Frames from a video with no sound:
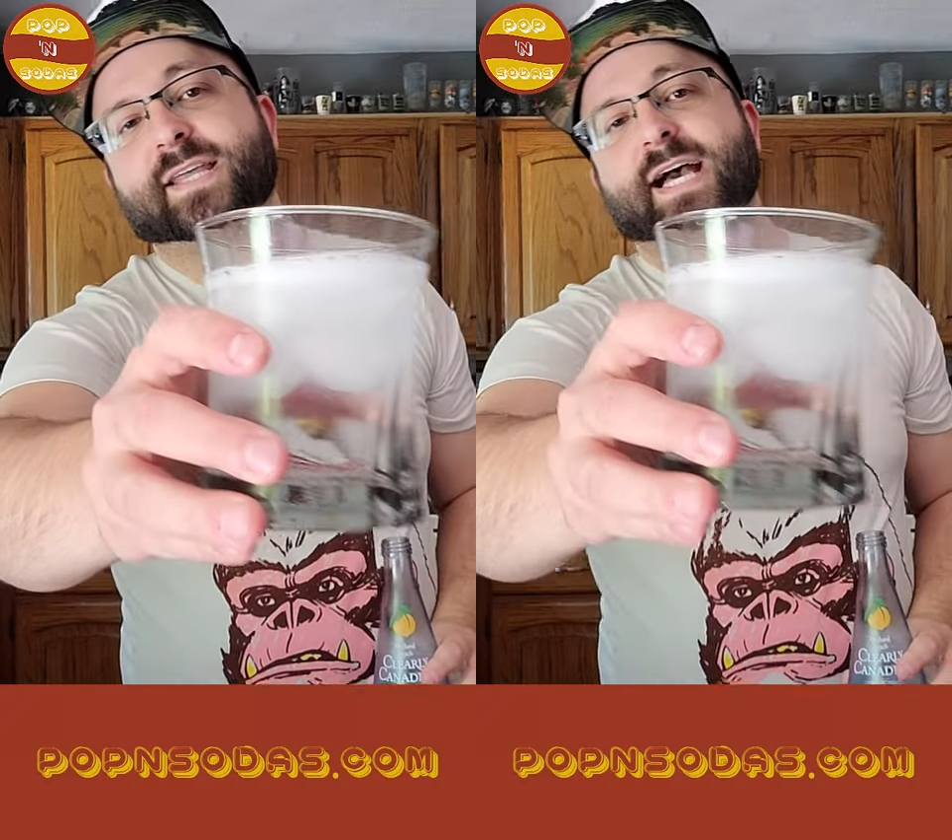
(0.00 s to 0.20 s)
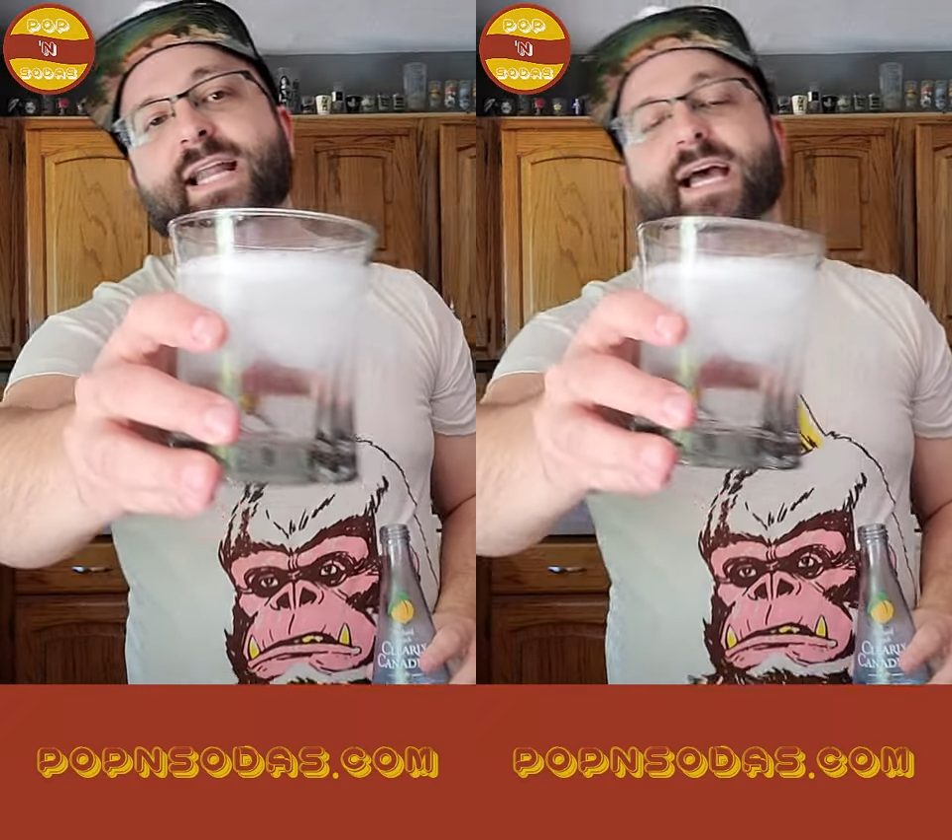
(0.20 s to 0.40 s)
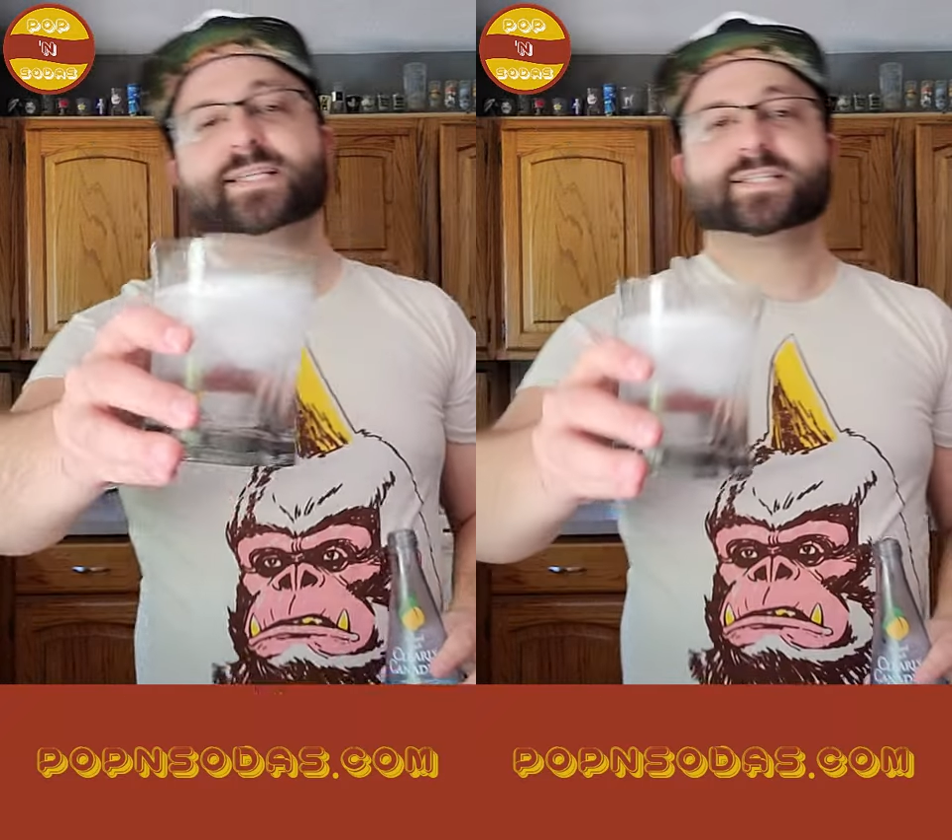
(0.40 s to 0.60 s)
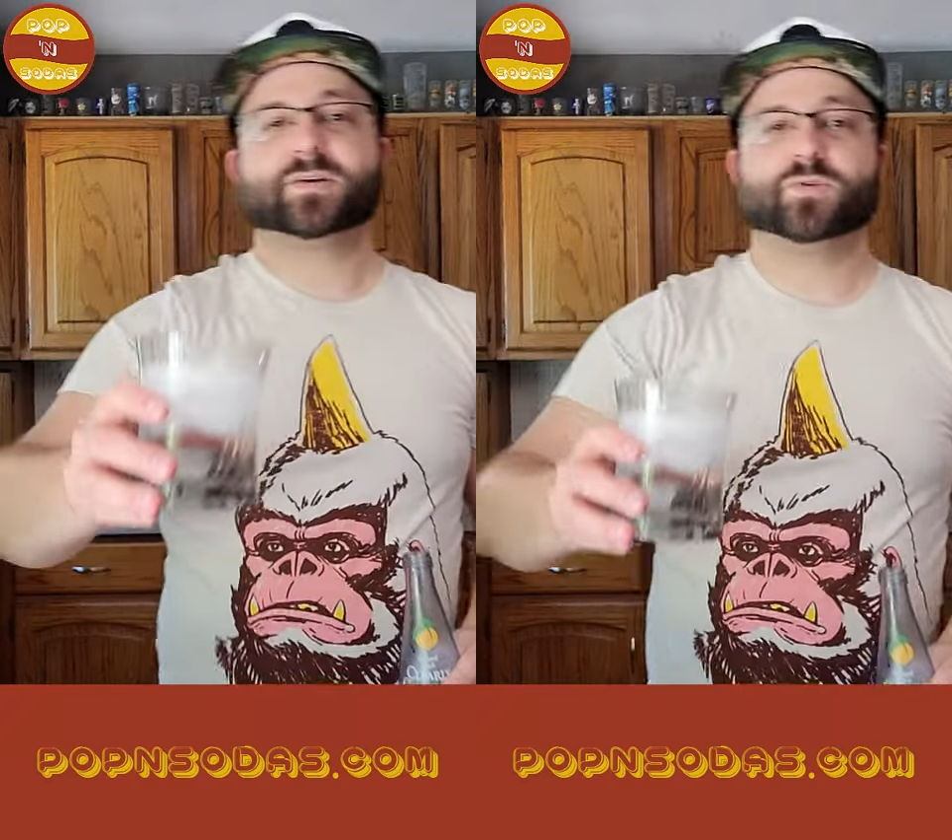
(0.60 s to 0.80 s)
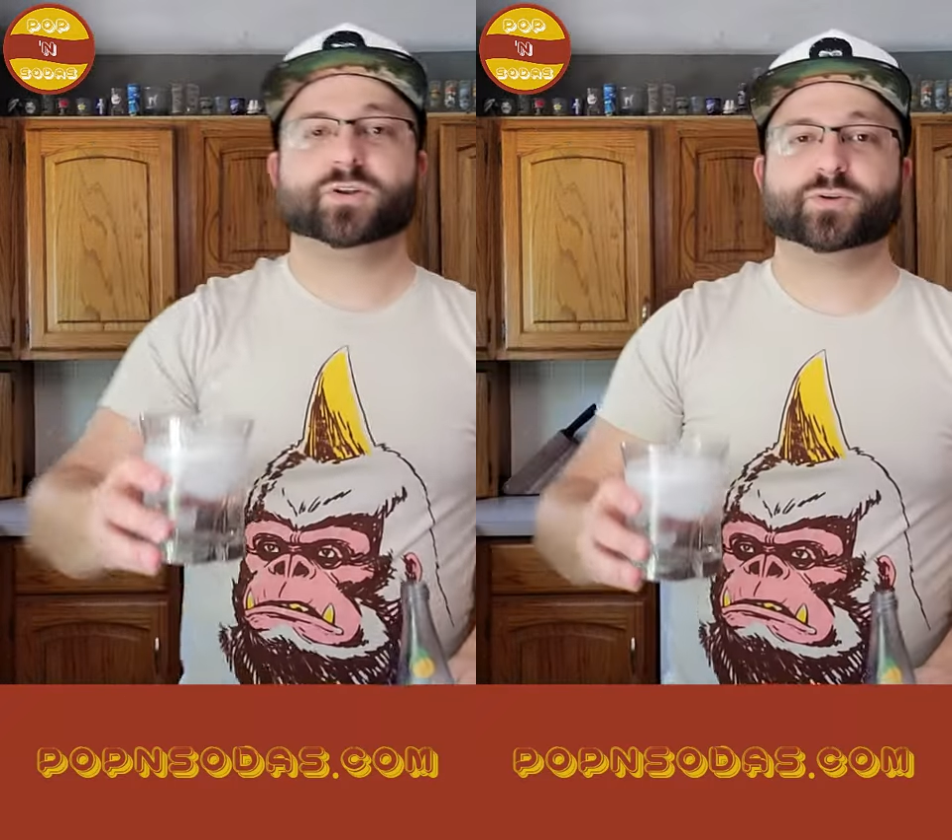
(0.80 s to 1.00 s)
that as
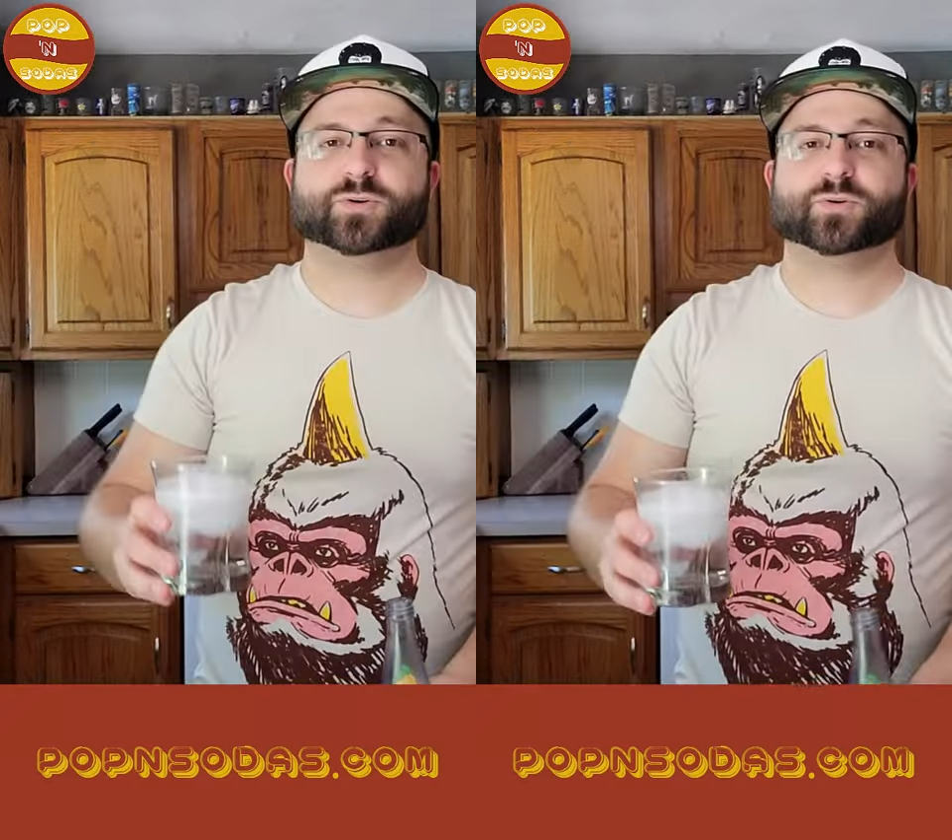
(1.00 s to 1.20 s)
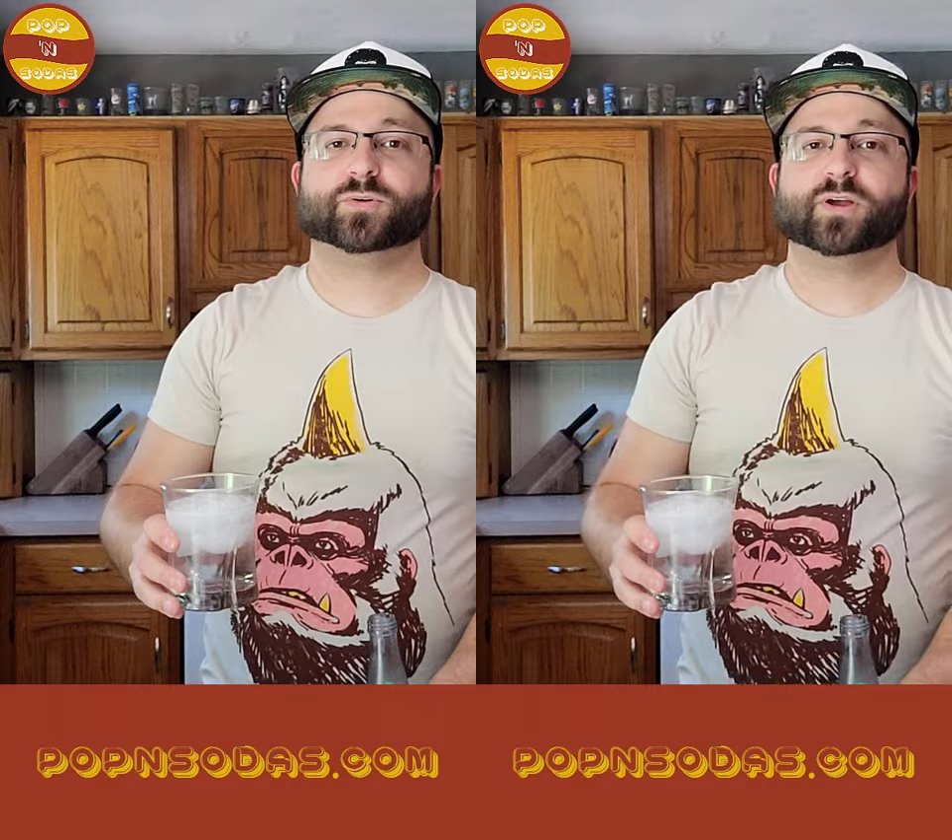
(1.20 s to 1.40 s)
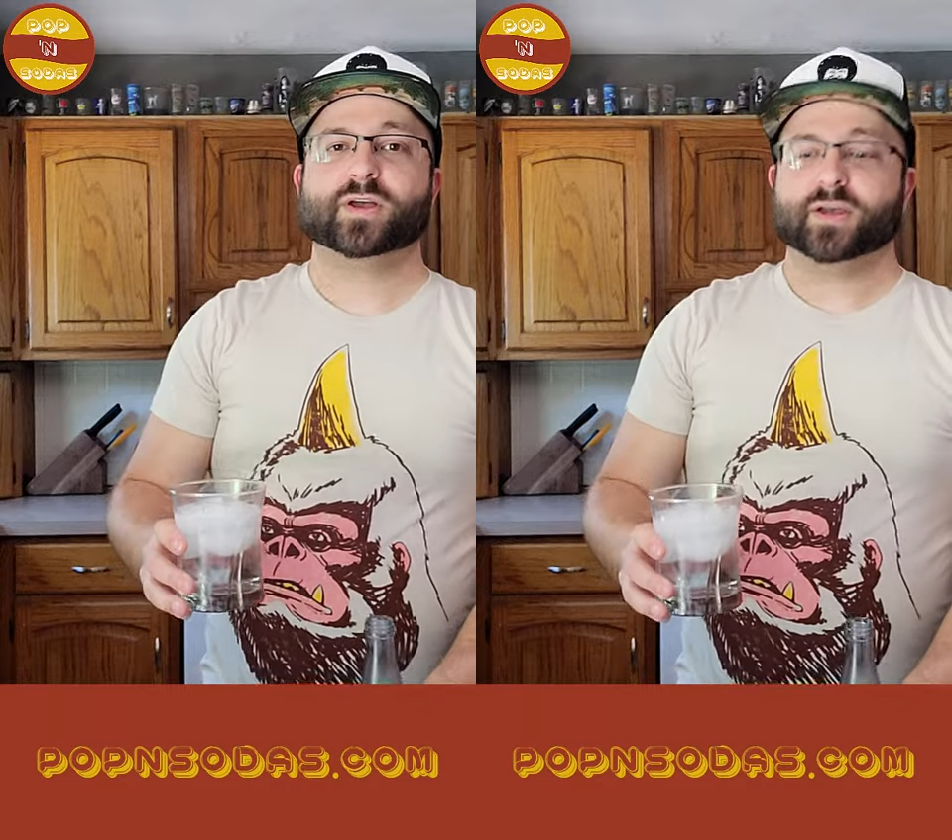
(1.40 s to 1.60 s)
someone whose